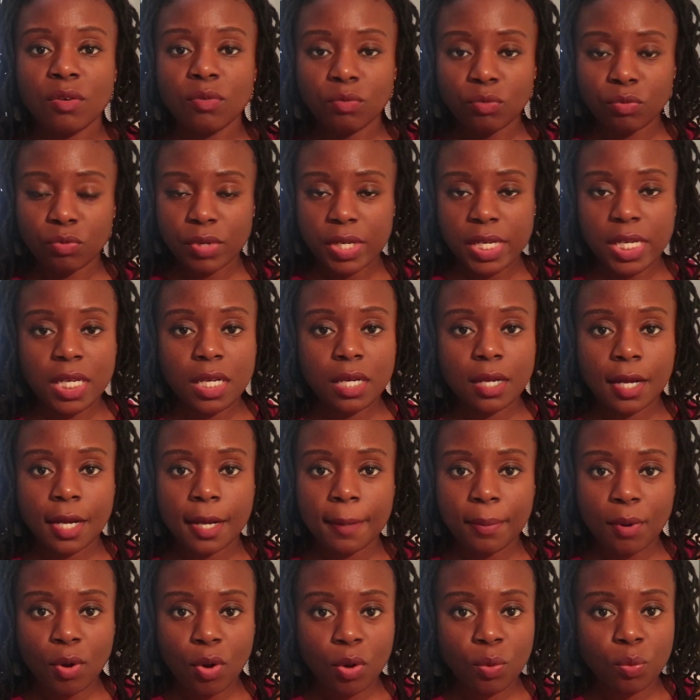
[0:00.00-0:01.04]
read
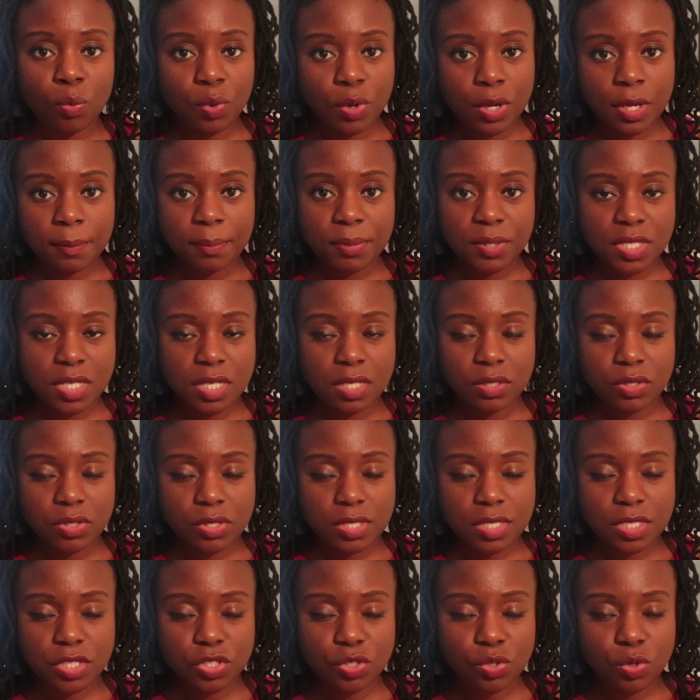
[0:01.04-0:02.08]
up on one particular
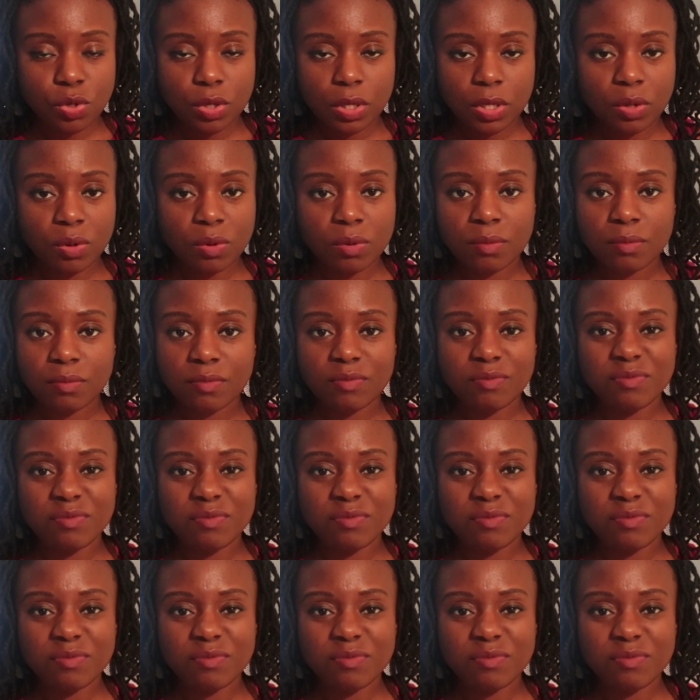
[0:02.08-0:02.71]
essential oil,